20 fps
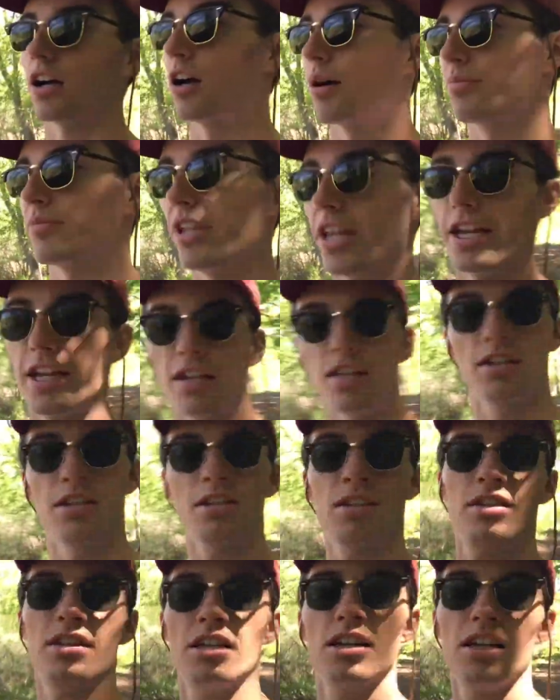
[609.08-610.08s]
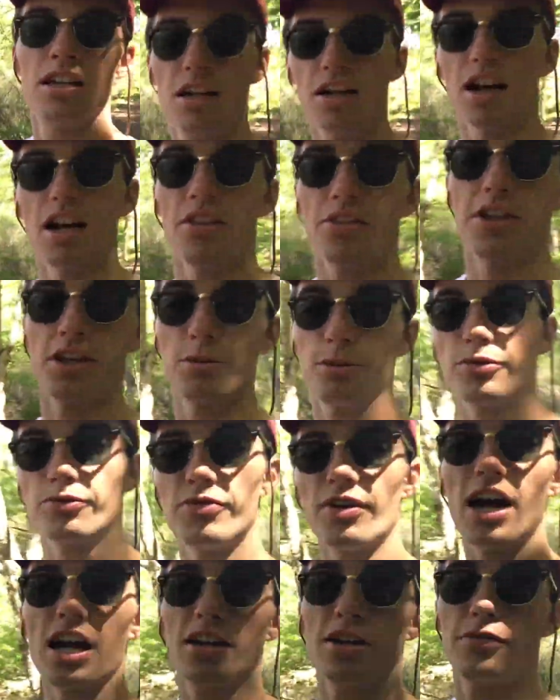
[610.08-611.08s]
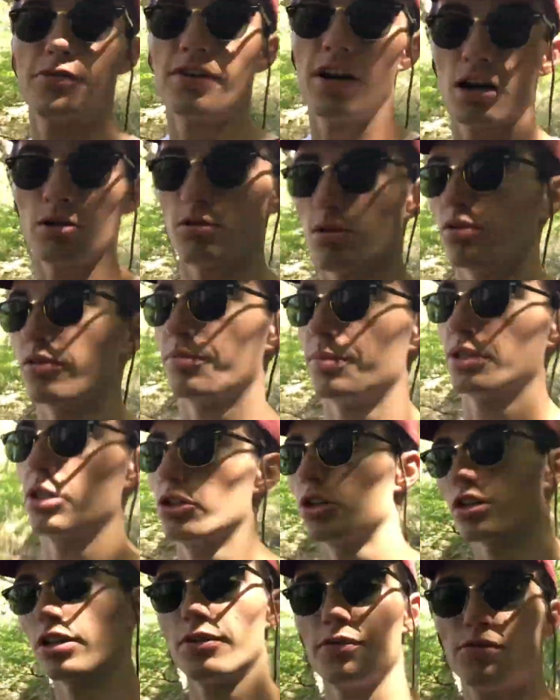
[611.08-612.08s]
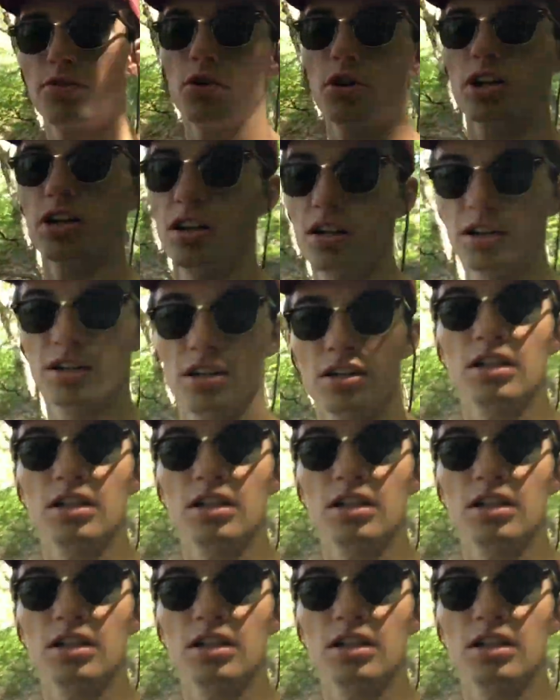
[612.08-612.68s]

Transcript: Update. I think we finally found what we've been looking for.